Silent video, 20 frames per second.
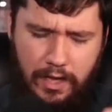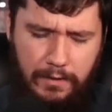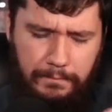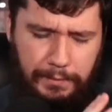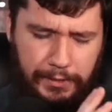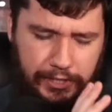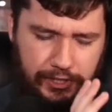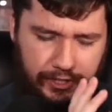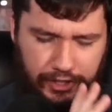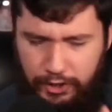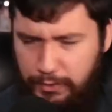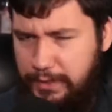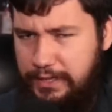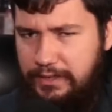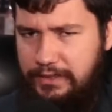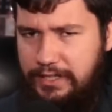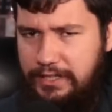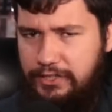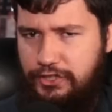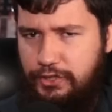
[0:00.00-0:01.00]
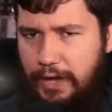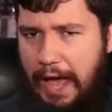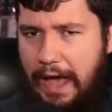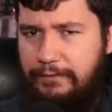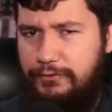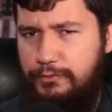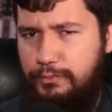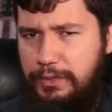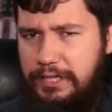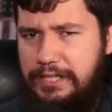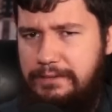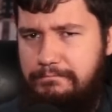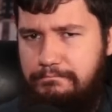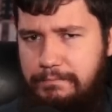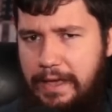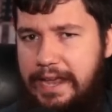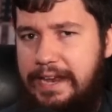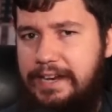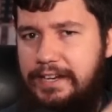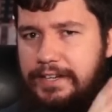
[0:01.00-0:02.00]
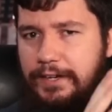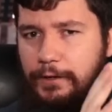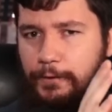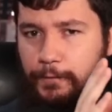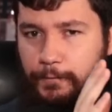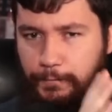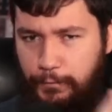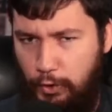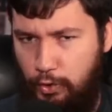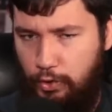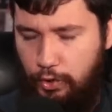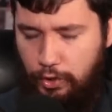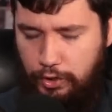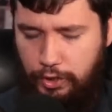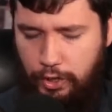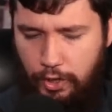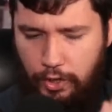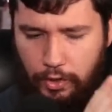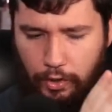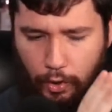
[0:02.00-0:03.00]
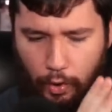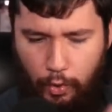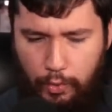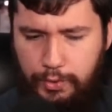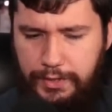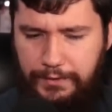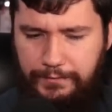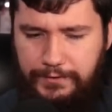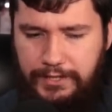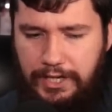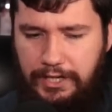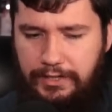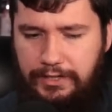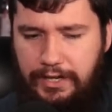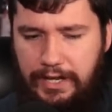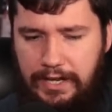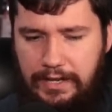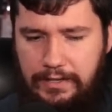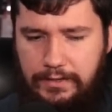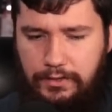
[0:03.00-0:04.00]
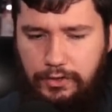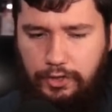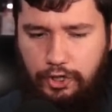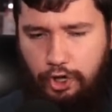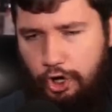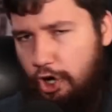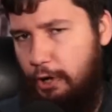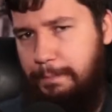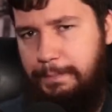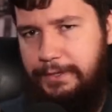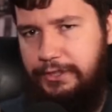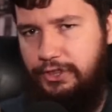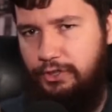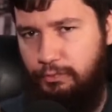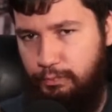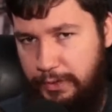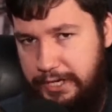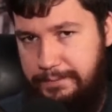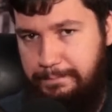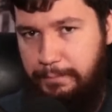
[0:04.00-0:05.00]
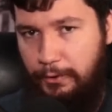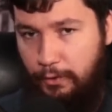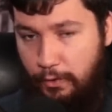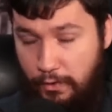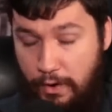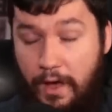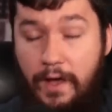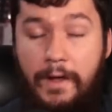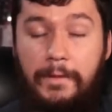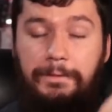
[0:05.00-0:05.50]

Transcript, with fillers: But doing this, you haven't really made a fork all you've done is copied the repo.